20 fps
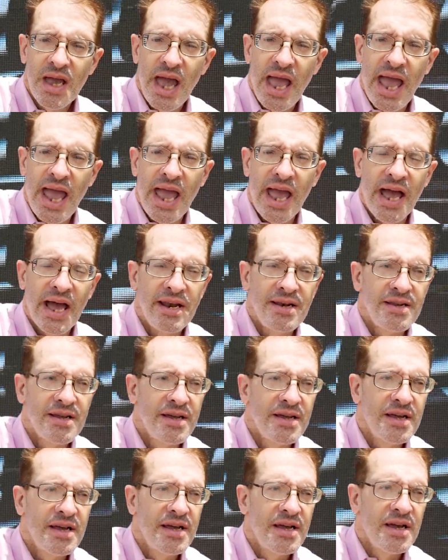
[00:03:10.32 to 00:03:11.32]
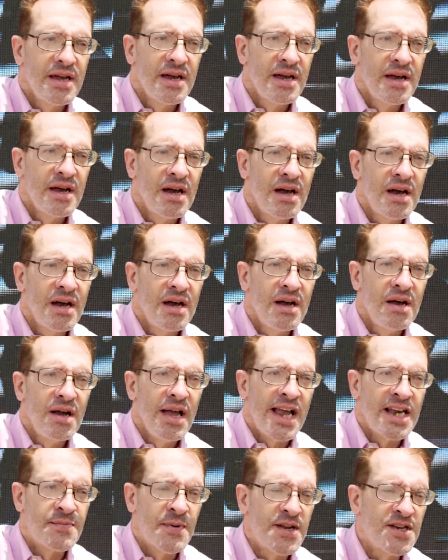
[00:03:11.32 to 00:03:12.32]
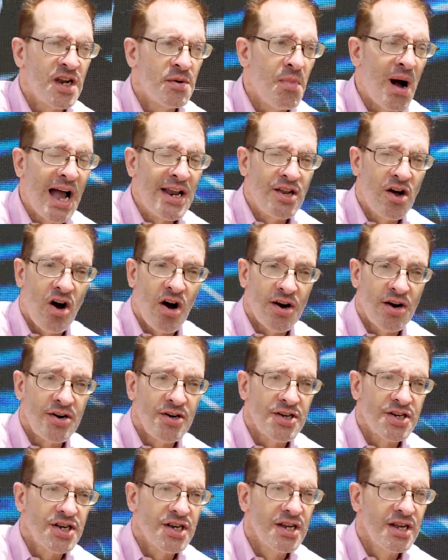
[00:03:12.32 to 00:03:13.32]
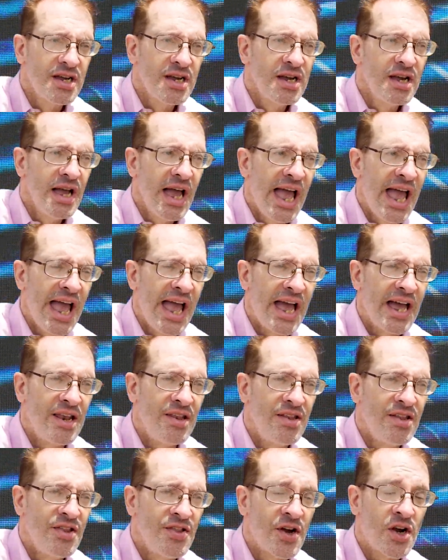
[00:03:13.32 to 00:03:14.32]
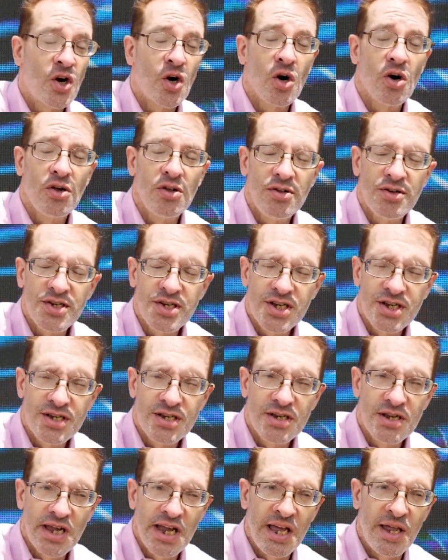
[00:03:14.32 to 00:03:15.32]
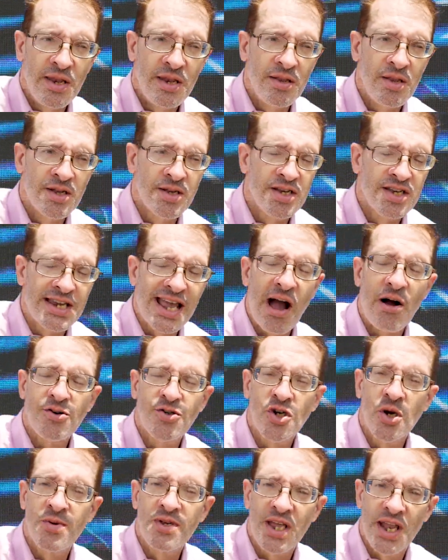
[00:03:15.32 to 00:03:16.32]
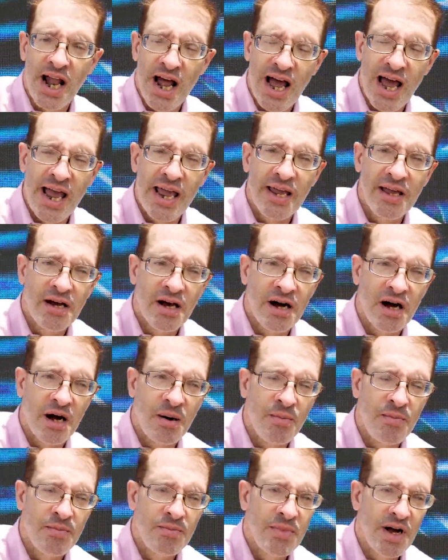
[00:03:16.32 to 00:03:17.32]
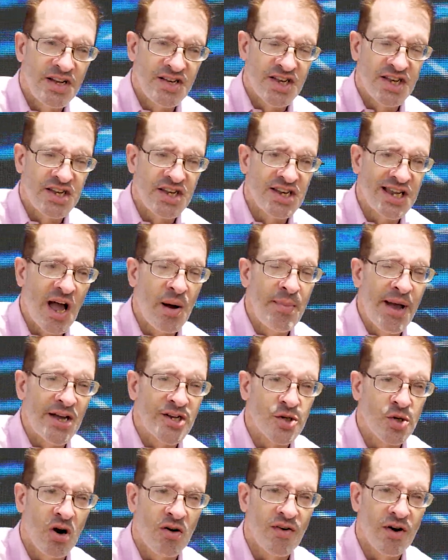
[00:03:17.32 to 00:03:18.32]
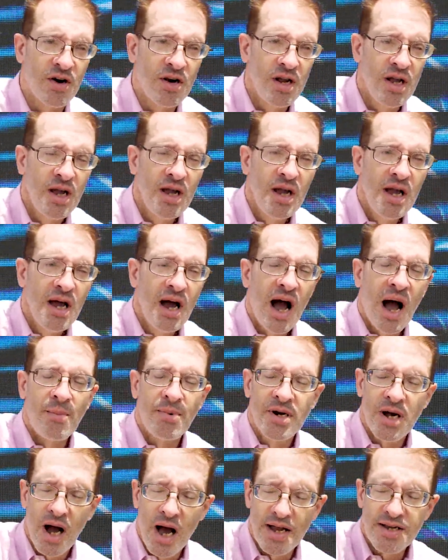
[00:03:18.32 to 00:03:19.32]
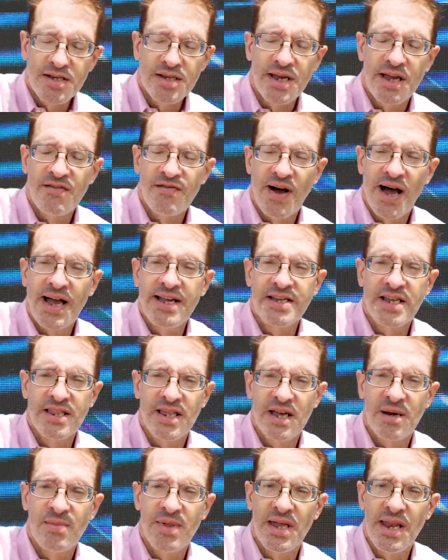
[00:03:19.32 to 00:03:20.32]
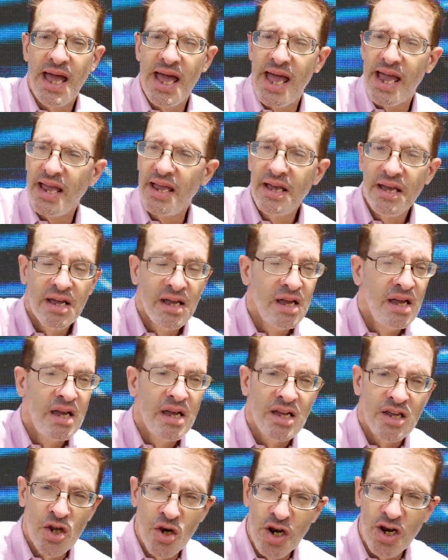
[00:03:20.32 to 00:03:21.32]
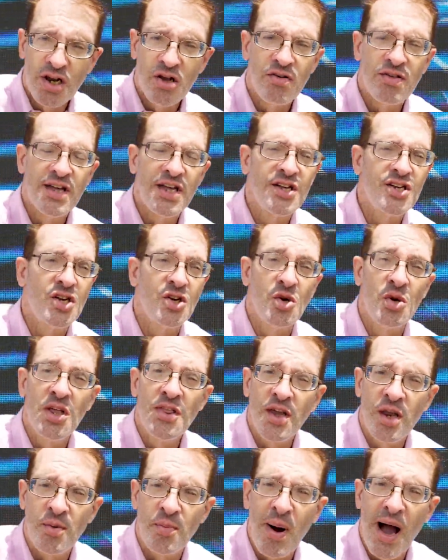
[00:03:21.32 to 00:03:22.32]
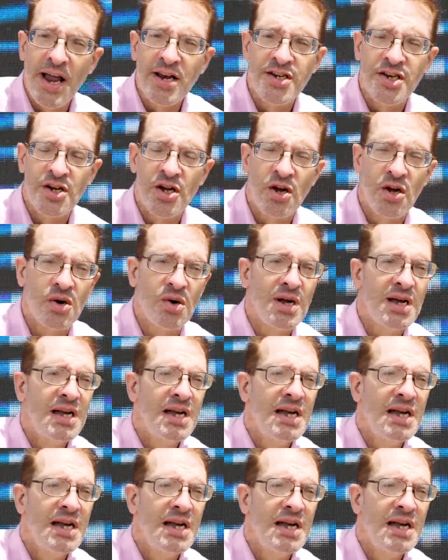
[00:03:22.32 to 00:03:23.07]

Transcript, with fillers: And especially my daughters and the girls in the scout troops that I um, scout master over, constantly advising them that hey, you can do this, you can do anything you mind to